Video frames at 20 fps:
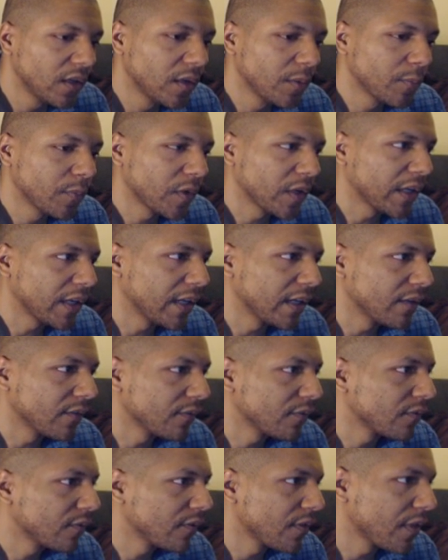But I have
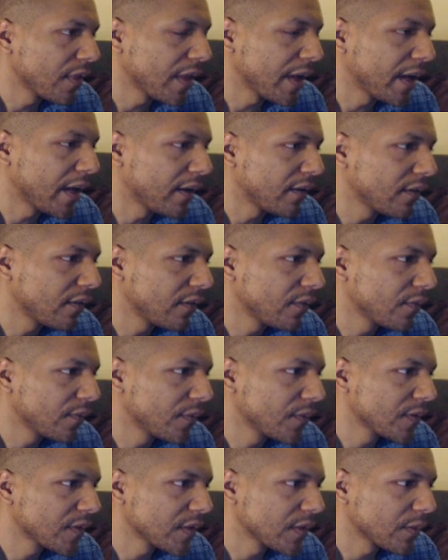that.
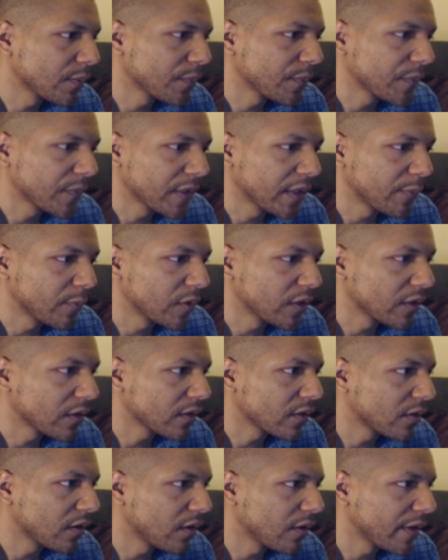So I'm going to
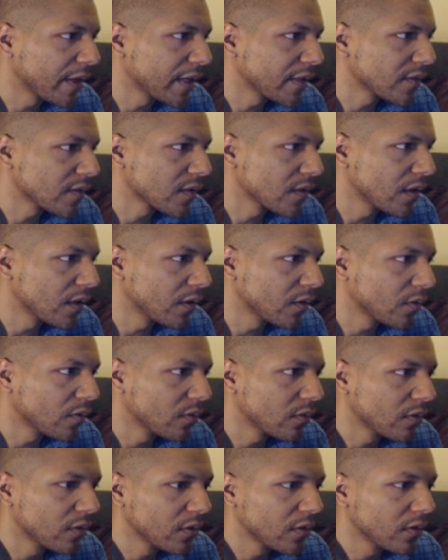call that snow.
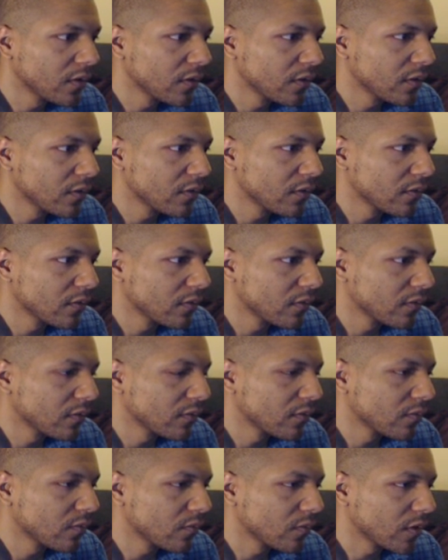
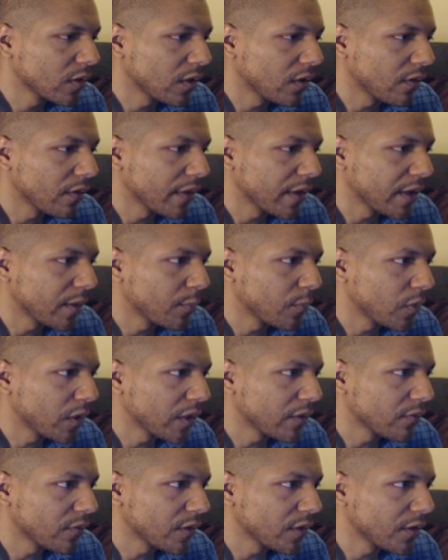We'll call that
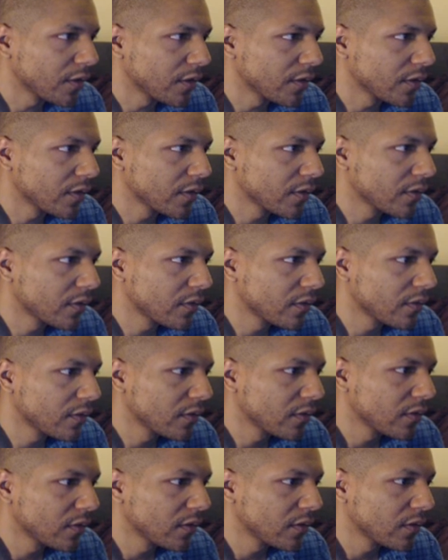brown dirt.
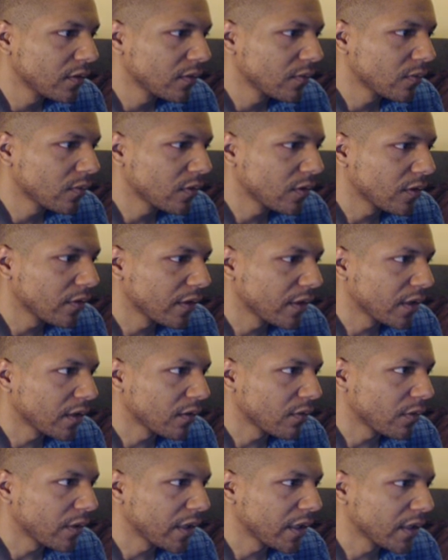call that
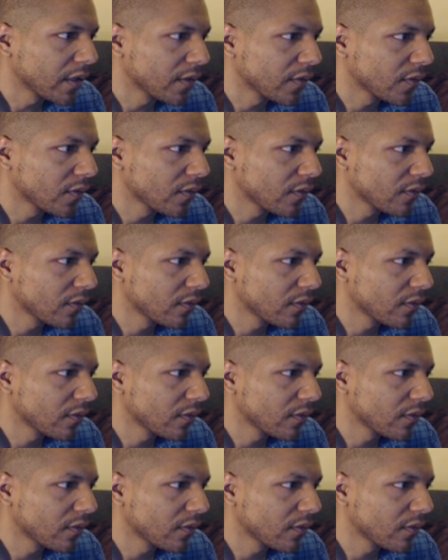grass.